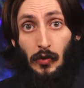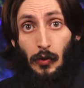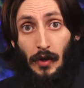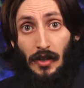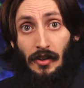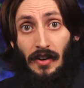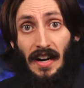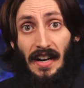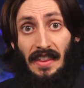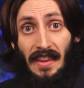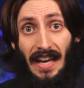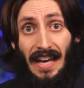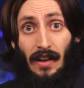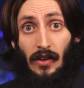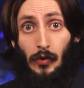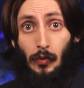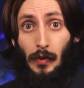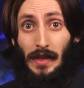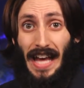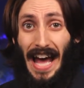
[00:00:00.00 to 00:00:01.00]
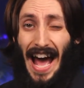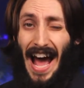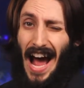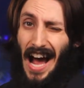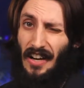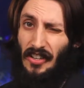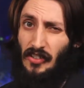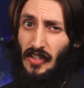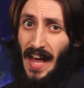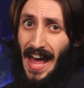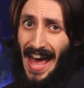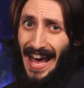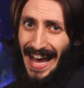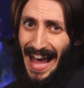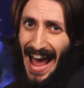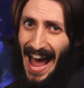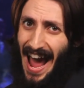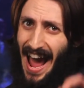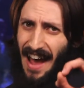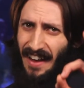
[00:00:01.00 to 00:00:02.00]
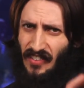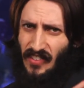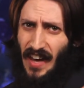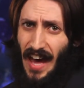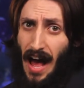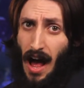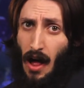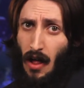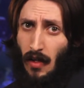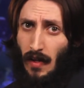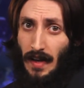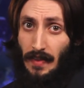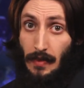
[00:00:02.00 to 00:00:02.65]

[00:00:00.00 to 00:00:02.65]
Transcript: Twitter, or anything else with the hashtag AskAl,